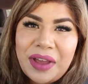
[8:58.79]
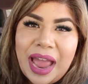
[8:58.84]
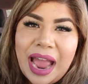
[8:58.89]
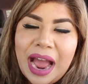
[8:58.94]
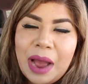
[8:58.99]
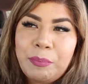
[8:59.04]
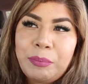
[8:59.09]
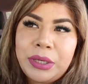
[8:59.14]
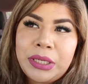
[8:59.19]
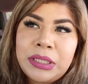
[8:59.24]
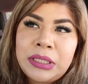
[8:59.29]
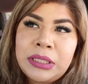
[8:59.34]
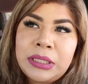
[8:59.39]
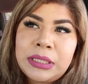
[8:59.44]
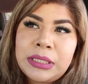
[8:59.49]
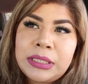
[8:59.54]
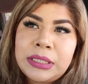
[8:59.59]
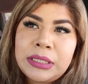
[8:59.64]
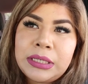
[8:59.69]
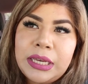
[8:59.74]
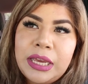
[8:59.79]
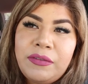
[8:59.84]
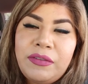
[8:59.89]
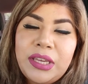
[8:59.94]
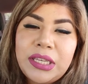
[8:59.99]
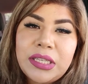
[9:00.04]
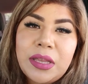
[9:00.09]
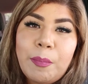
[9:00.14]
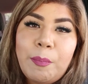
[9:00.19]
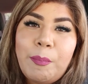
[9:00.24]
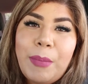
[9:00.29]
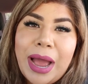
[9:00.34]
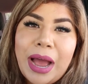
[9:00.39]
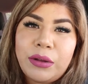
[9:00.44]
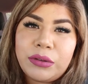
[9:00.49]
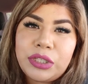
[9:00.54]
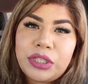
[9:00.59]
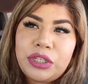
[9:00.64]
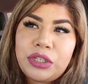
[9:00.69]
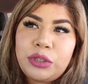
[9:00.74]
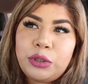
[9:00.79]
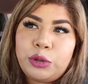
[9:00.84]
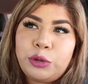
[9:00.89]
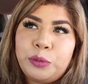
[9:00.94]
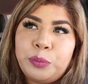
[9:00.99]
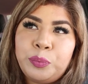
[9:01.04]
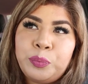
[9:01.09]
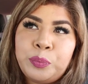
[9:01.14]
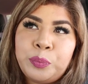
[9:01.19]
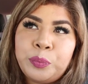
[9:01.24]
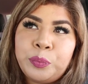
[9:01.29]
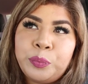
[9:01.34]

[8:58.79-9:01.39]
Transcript: happens, if he's about to,